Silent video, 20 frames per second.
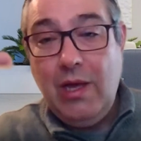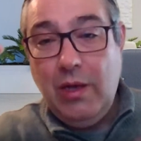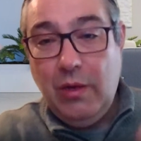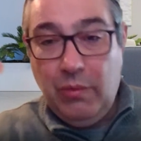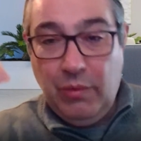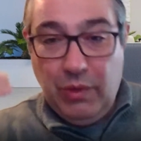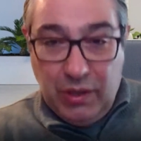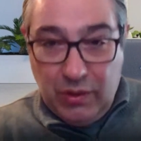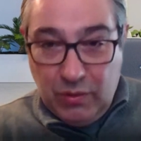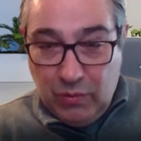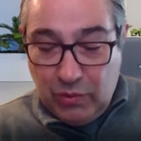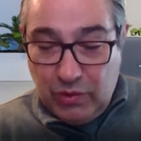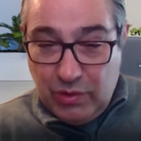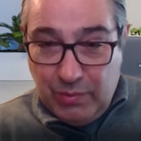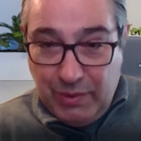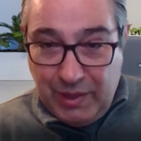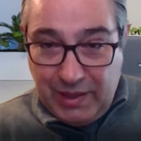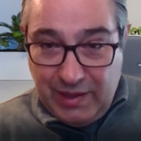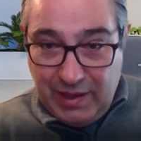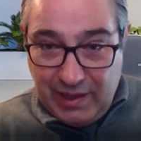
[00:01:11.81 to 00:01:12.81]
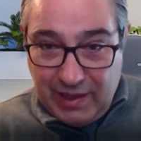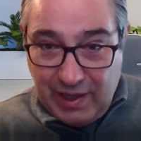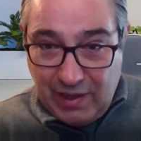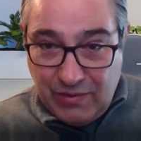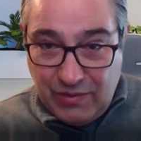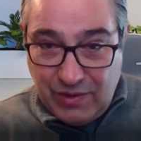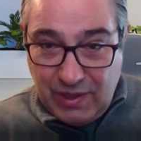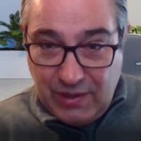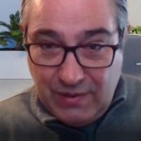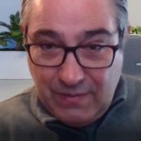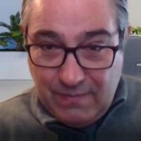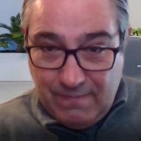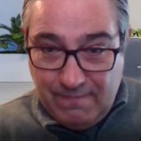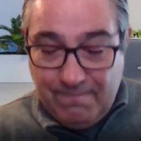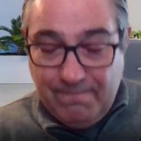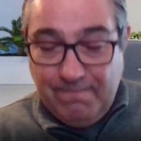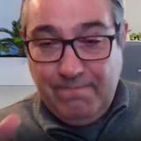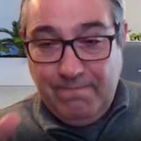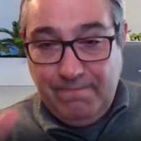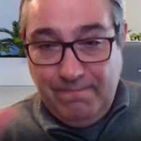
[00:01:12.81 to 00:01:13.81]
We can automate the accounting,
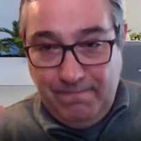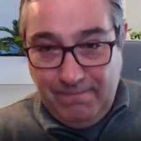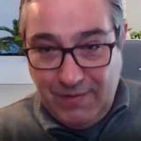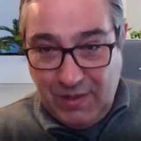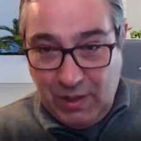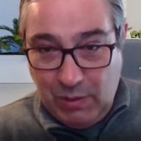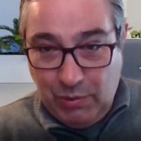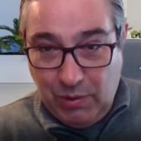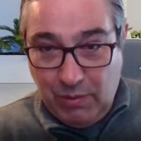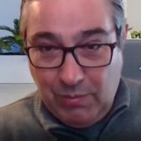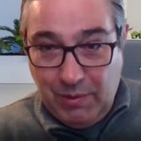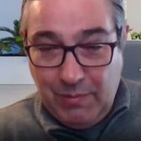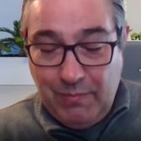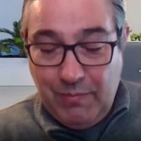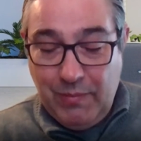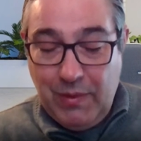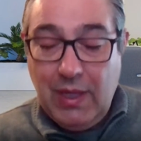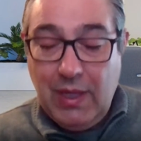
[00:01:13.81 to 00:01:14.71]
no problem.